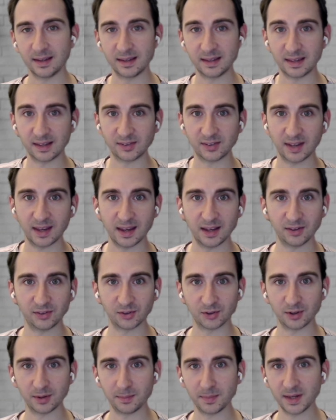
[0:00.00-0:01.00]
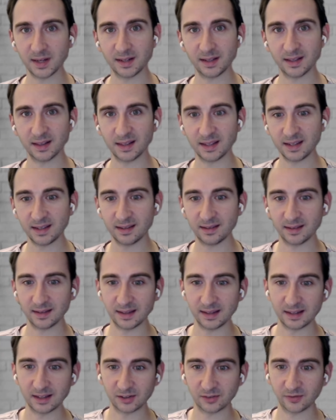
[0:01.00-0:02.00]
it gets answered
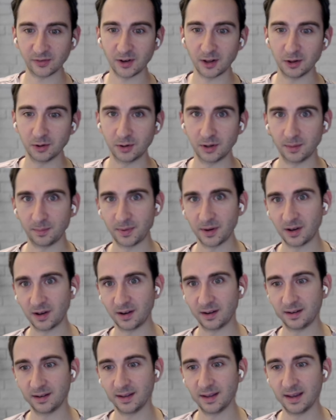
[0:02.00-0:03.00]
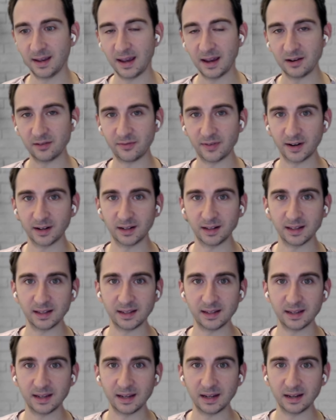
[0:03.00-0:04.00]
immediately, it gets followed up on, and
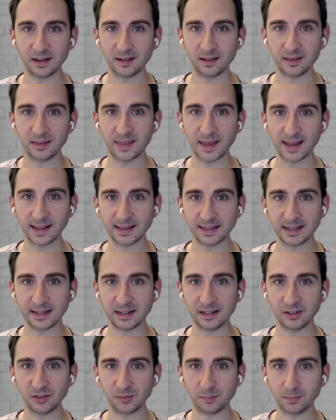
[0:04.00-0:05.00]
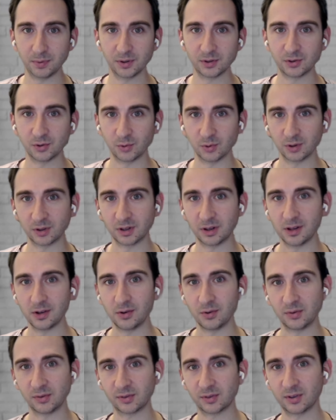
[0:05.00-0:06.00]
finally that lead is booked or
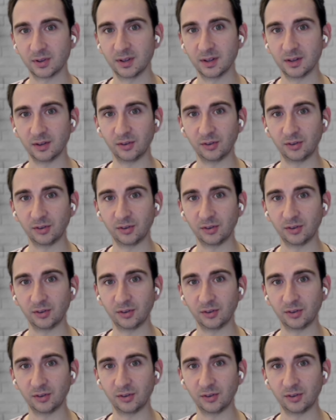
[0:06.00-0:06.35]
closed.